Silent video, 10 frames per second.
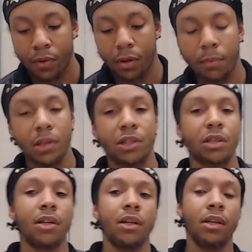but
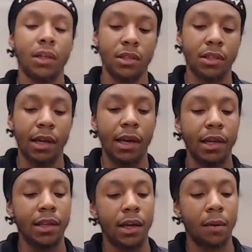it doesn't say
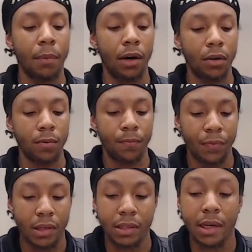anything about
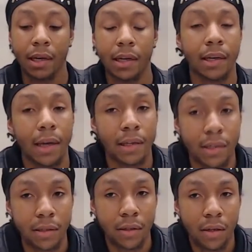singing and
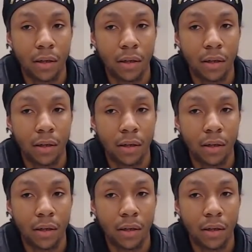dancing.